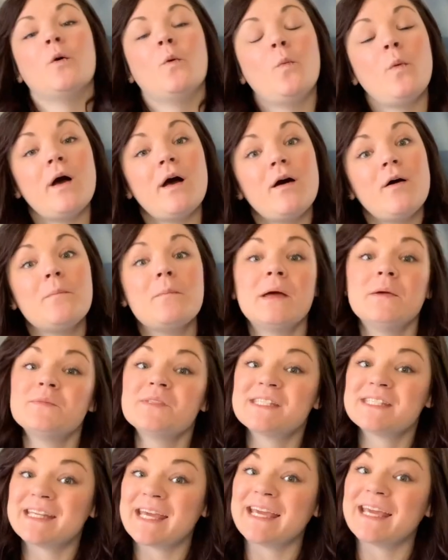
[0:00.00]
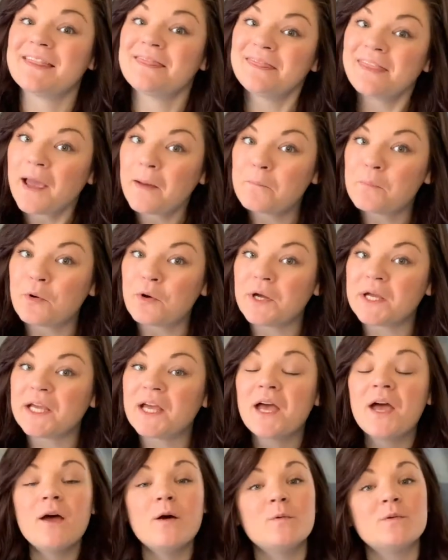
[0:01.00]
Well, my mistake at that point